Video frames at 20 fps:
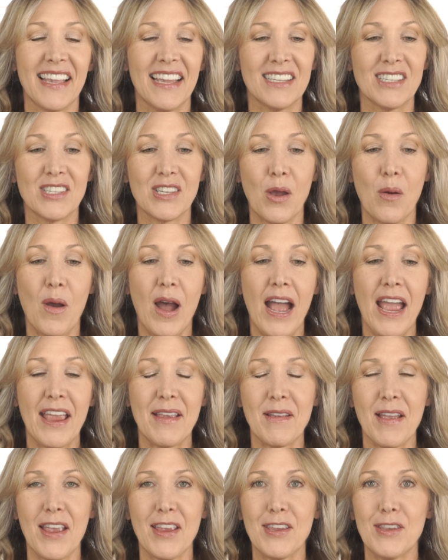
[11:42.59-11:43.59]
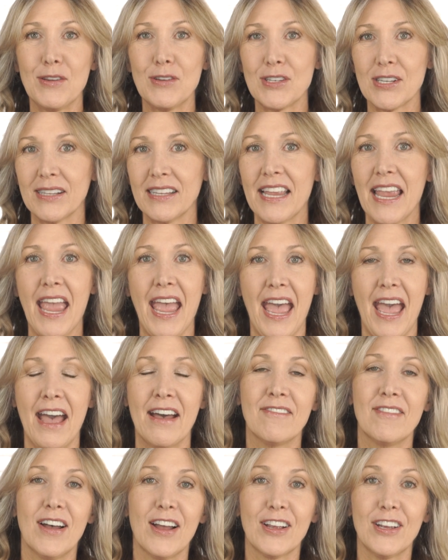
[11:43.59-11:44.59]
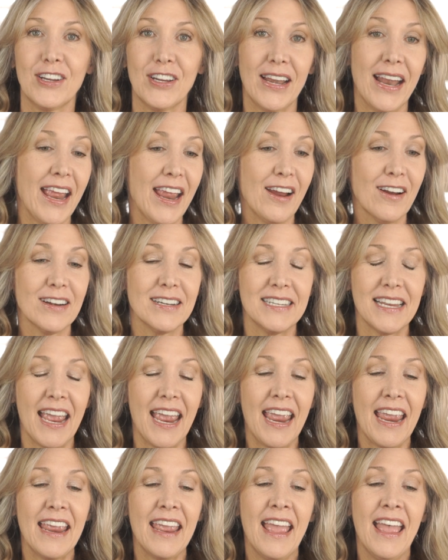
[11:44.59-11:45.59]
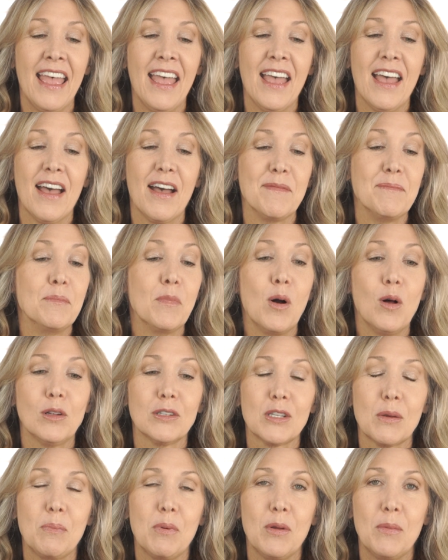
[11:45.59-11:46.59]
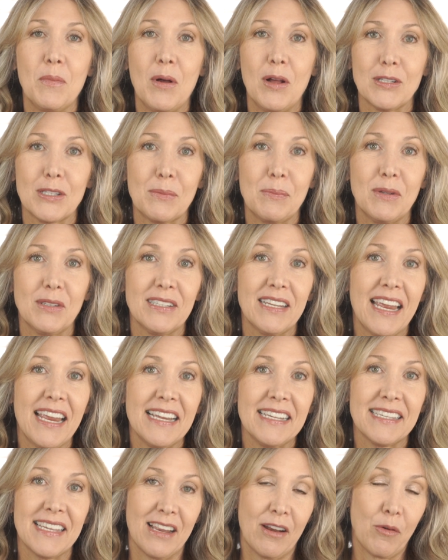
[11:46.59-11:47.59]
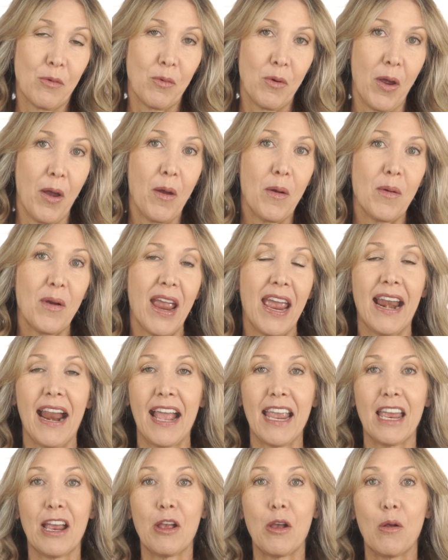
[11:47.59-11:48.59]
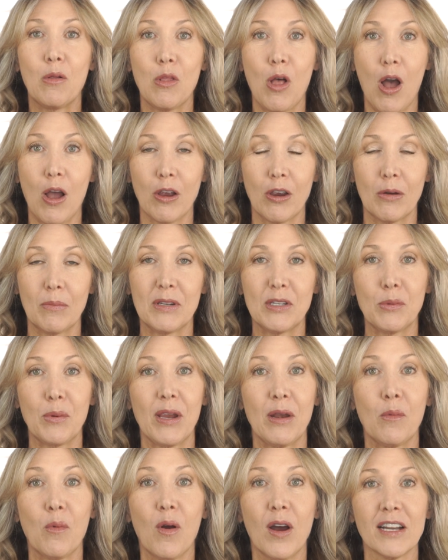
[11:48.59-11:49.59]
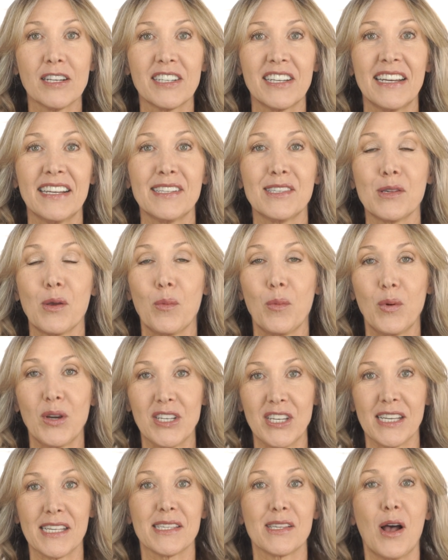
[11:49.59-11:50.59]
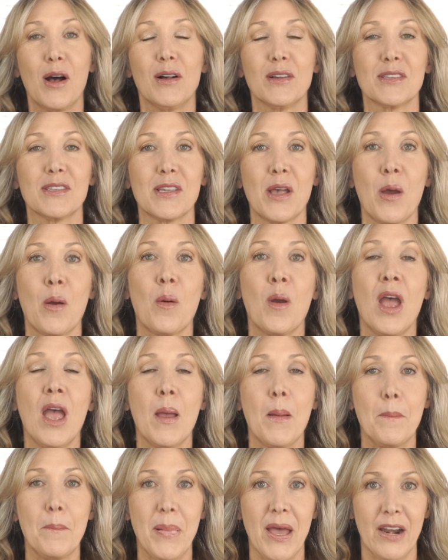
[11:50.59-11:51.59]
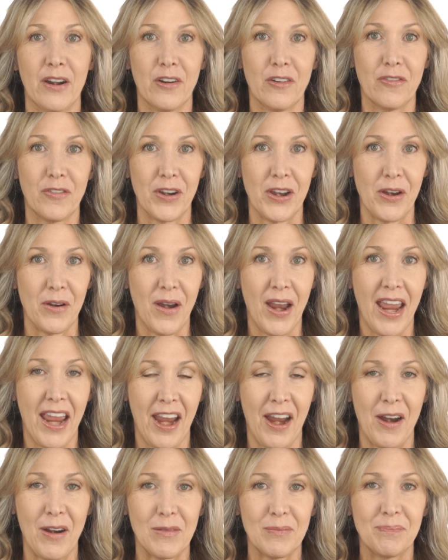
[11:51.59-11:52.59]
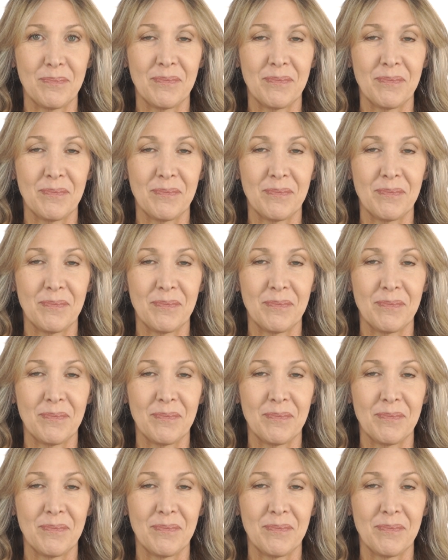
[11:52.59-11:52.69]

And so I usually have a good hair day multiple days in a row, and I can go longer between washings, which is also better for your hair.